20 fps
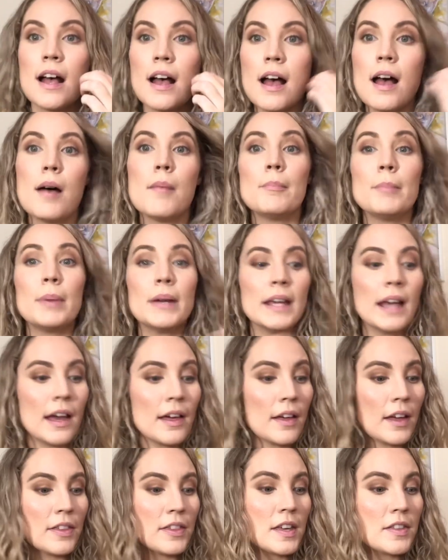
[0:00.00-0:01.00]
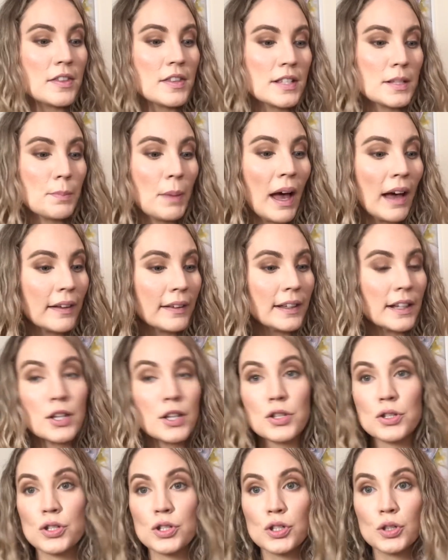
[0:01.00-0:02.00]
But yeah, I think this palette
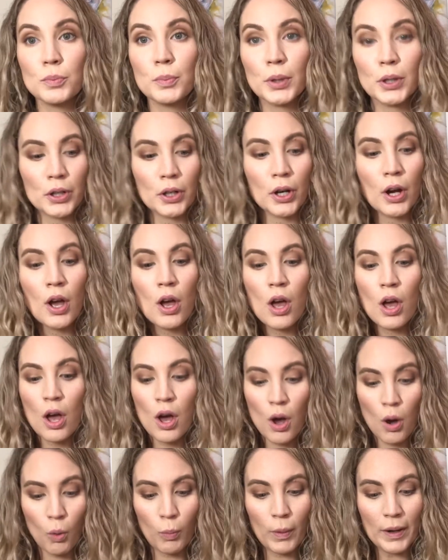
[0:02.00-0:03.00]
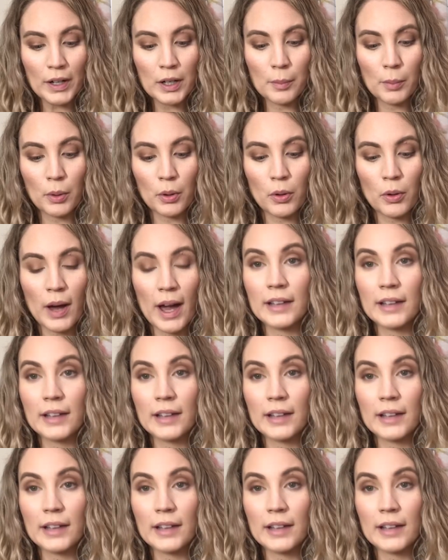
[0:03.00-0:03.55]
is super wearable.